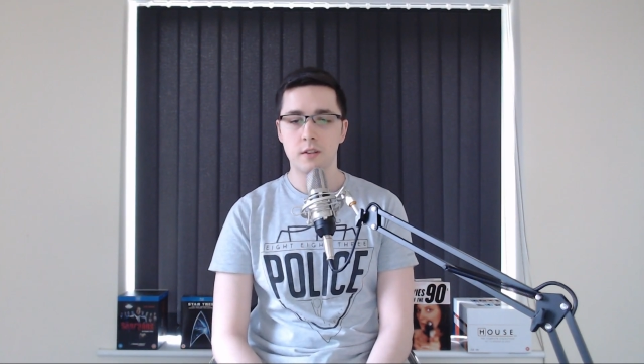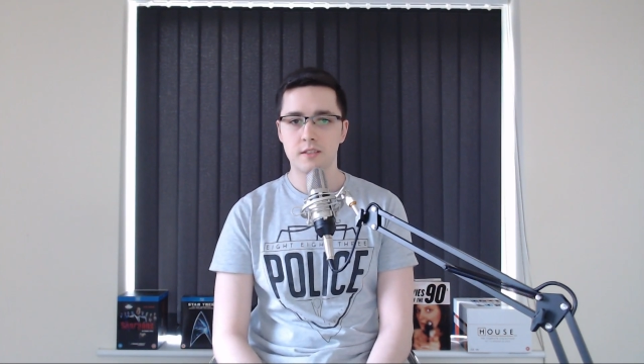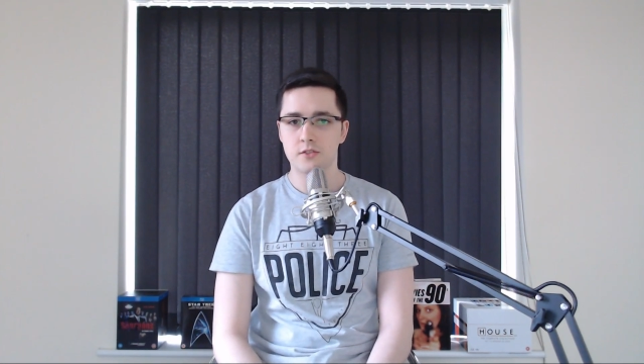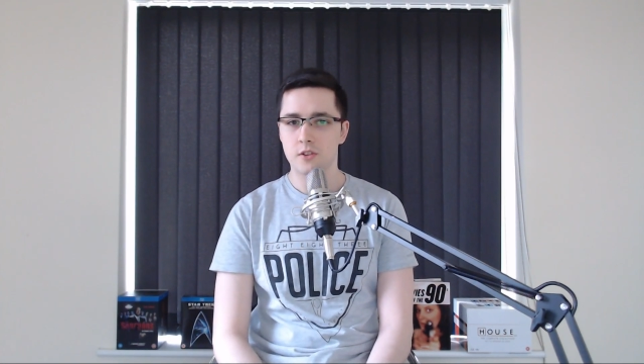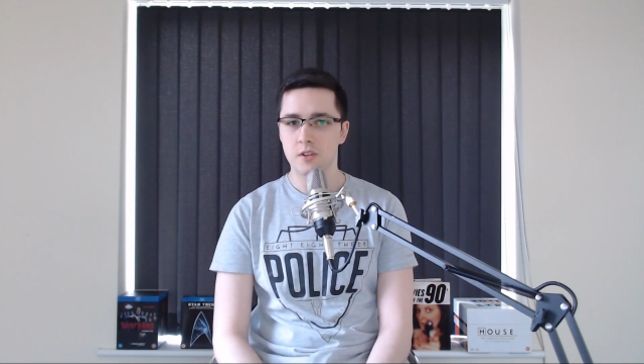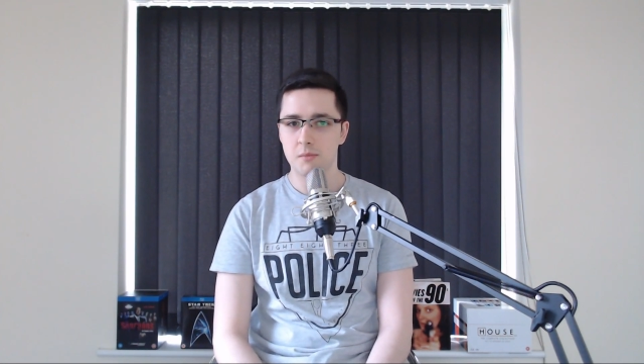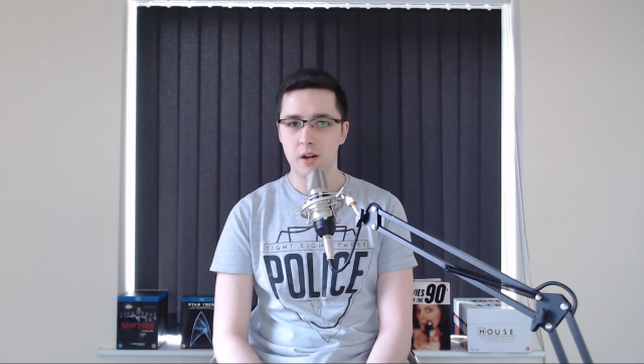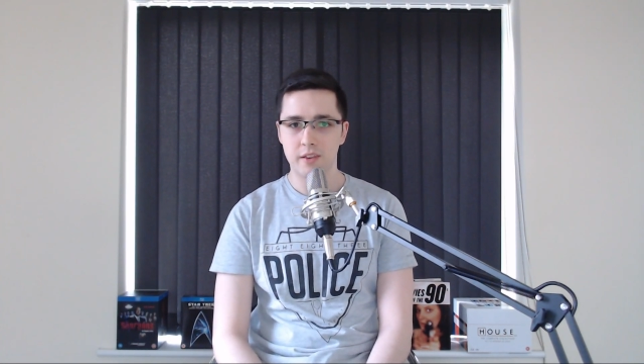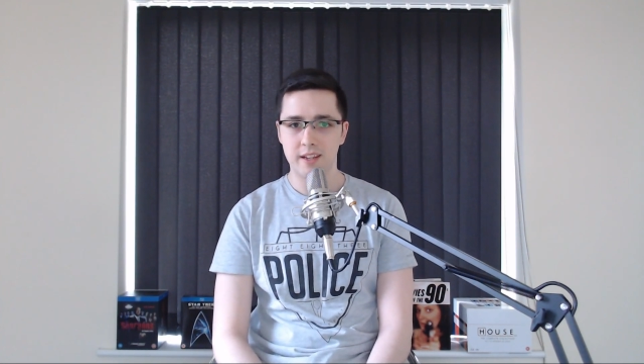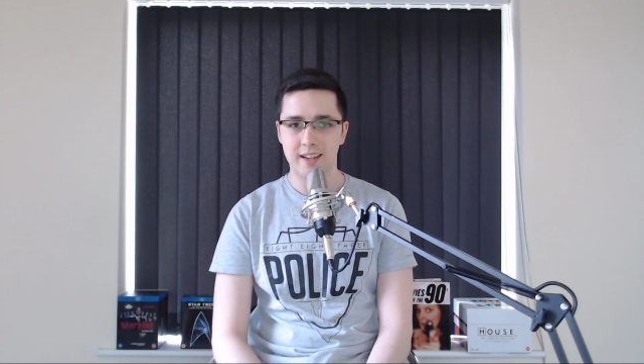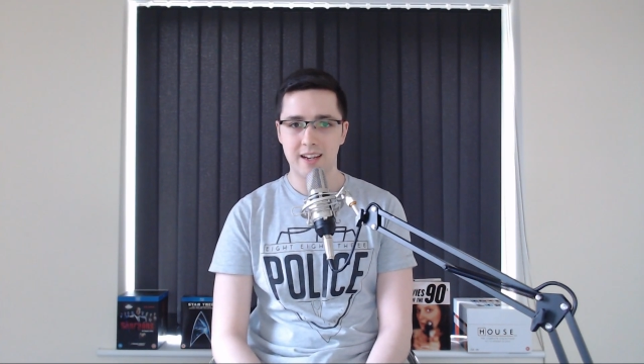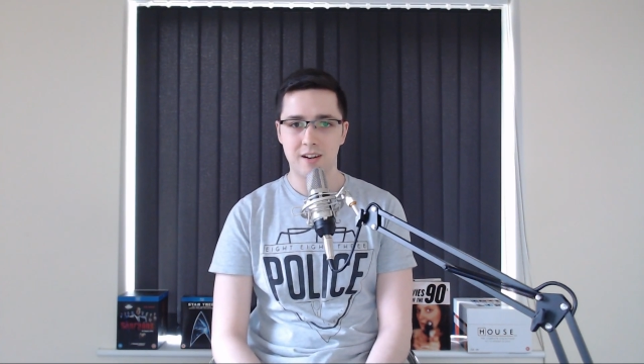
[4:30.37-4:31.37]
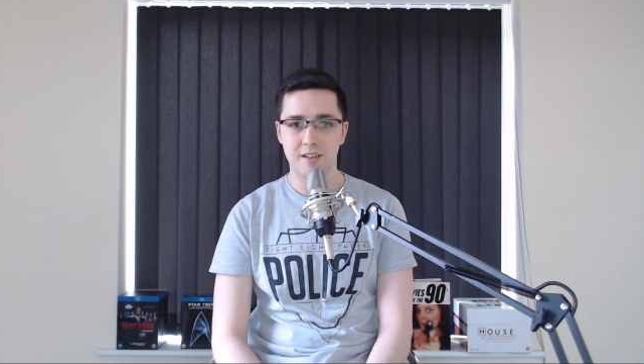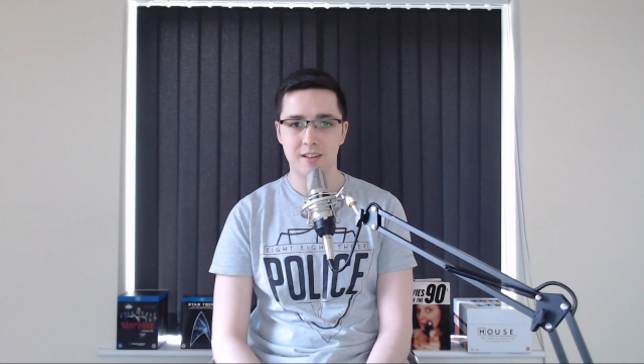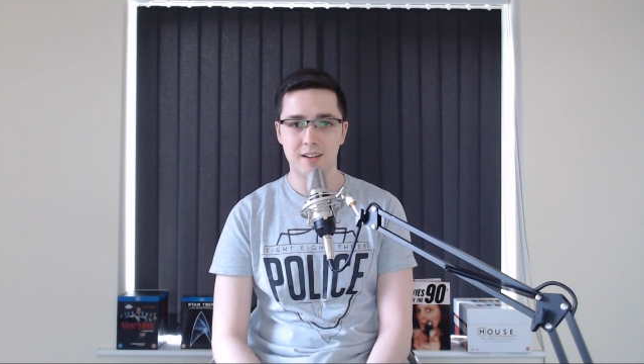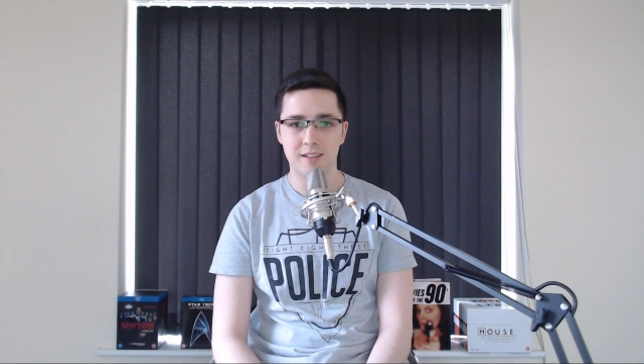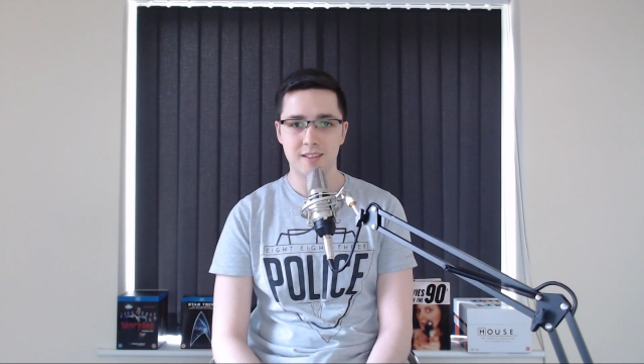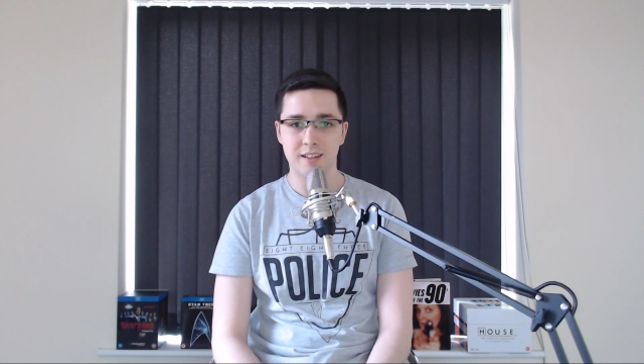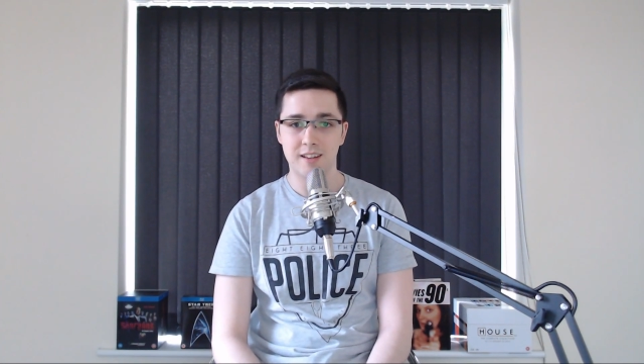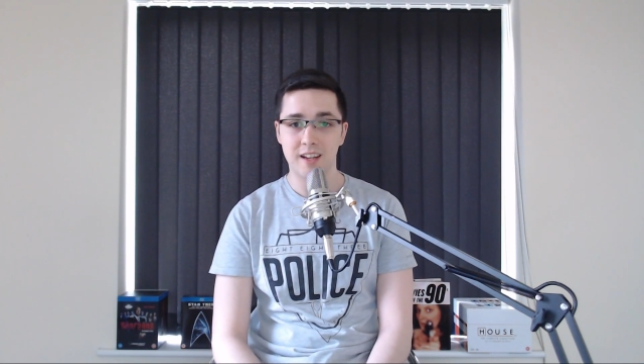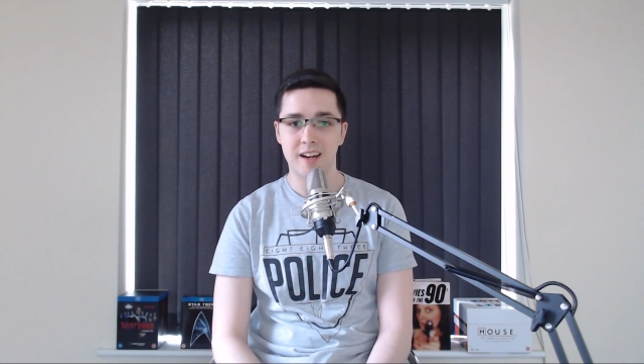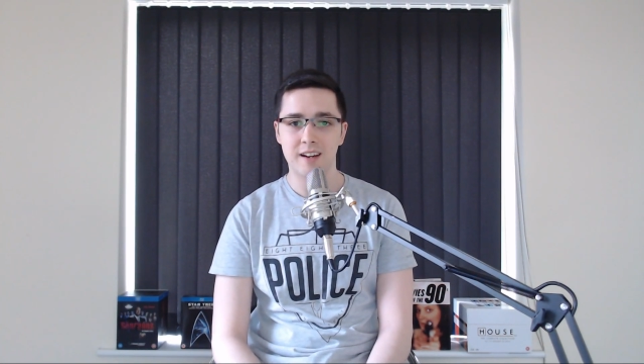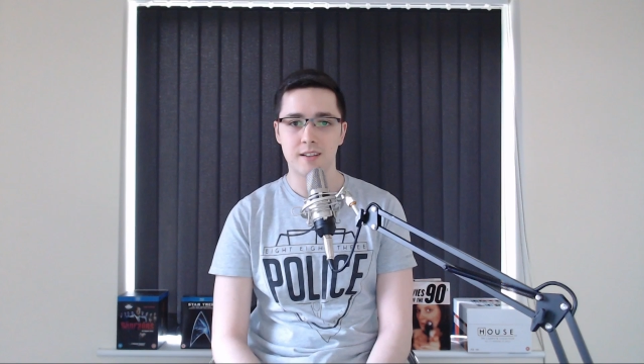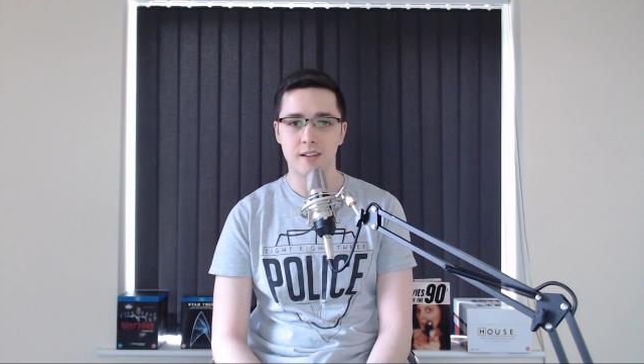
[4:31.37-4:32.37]
let's talk about the characters and the
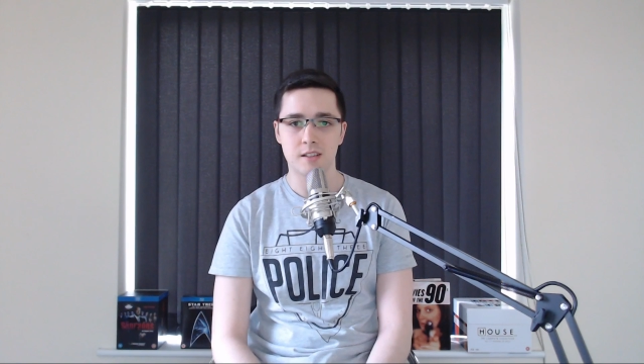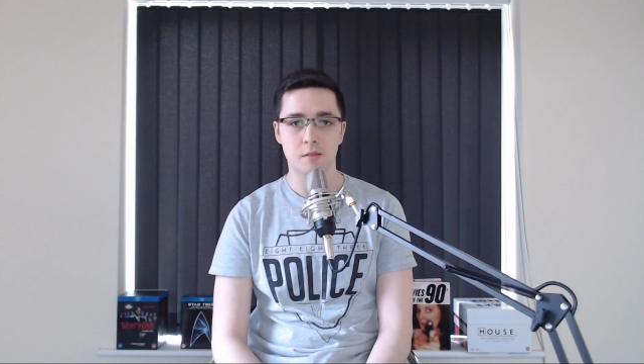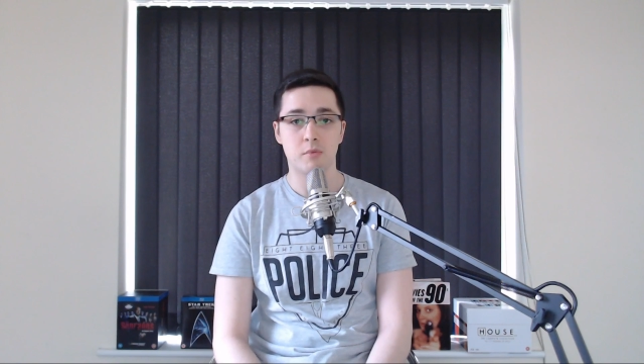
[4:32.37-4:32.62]
actors.